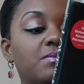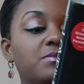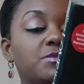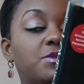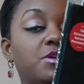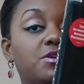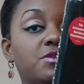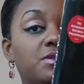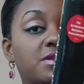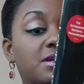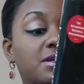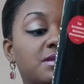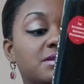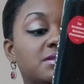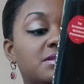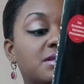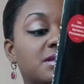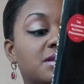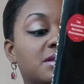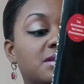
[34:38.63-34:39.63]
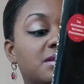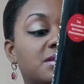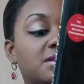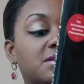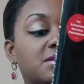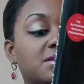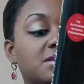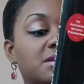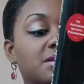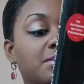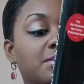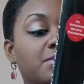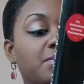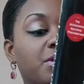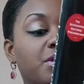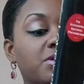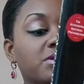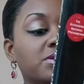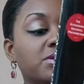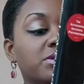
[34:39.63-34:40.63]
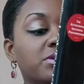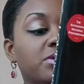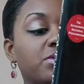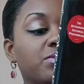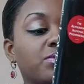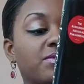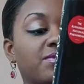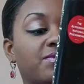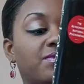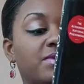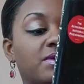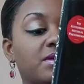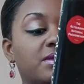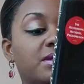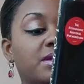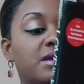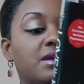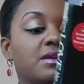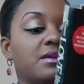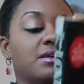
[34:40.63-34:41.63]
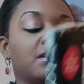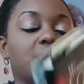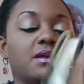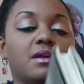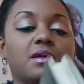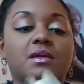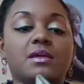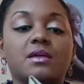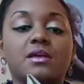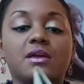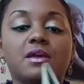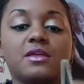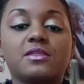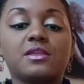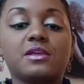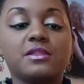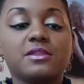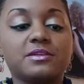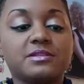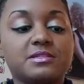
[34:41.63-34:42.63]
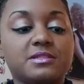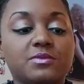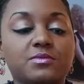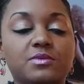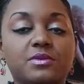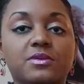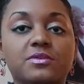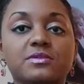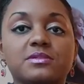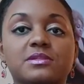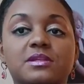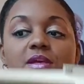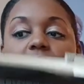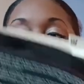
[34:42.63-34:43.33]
do this is personal, revealing, and then let's see what else they